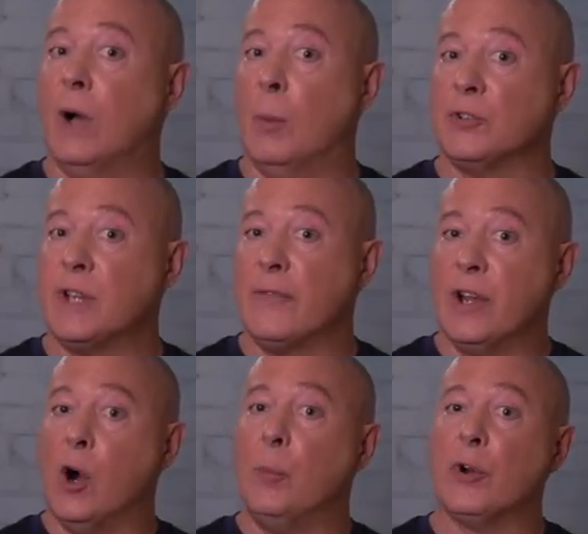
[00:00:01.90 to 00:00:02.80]
almost
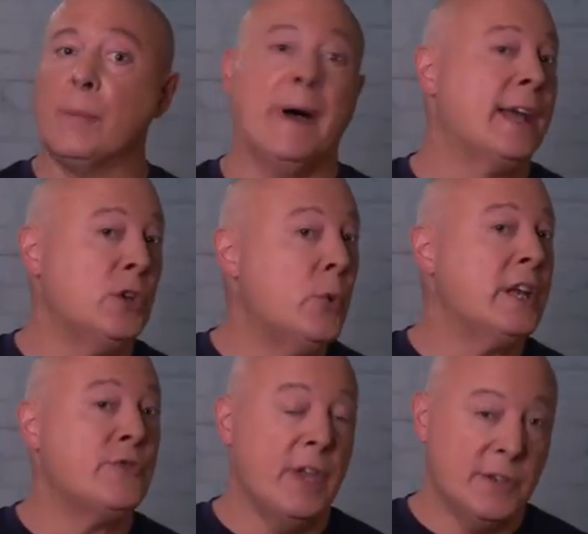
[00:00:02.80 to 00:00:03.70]
every homeowner buying new
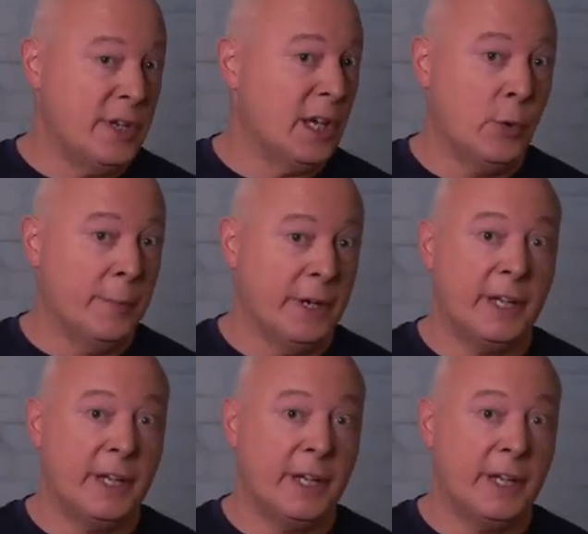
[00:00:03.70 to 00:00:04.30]
HVAC equipment